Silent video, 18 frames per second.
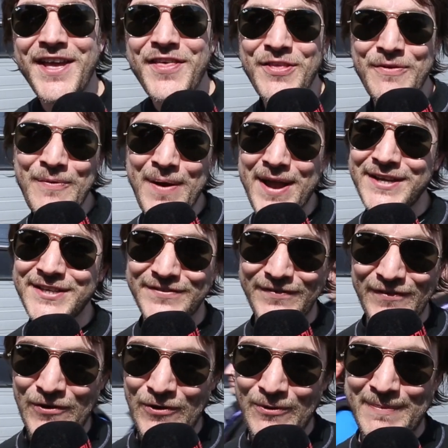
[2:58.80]
the race
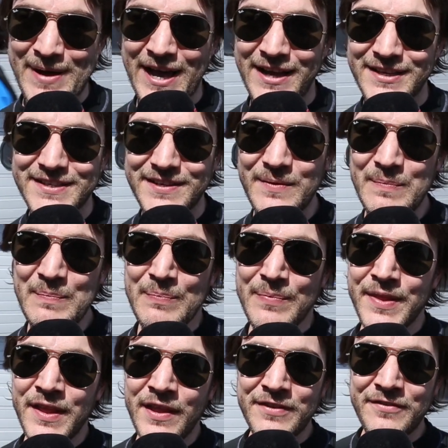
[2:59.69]
format.
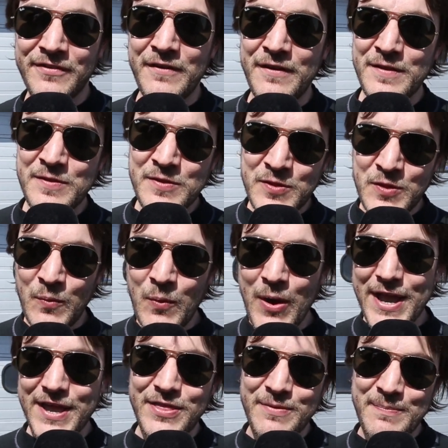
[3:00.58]
It's a, uh, the
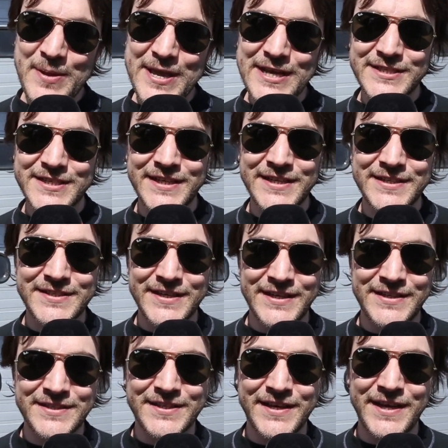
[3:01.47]
way the
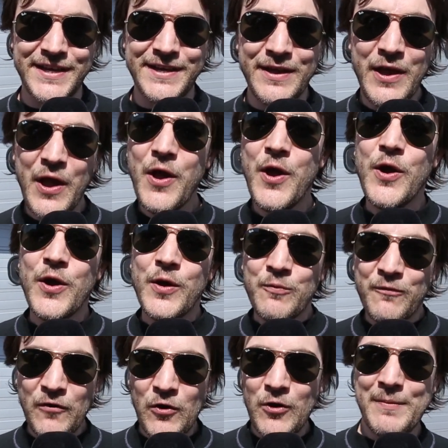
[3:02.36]
BTCC
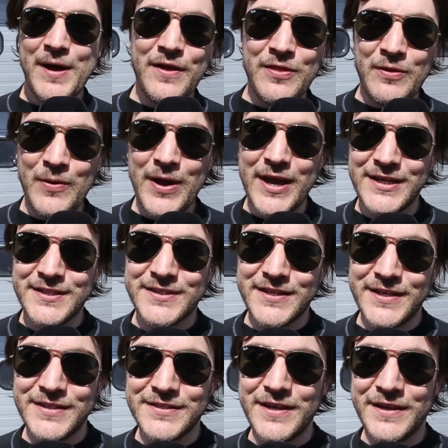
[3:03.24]
format the
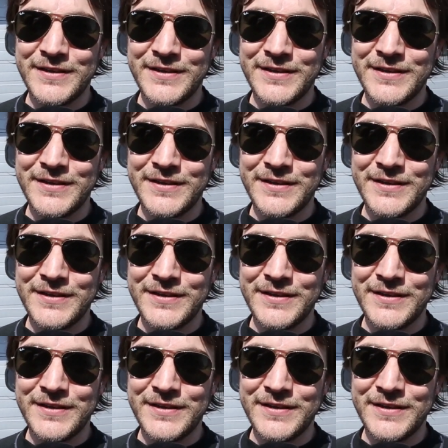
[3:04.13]
races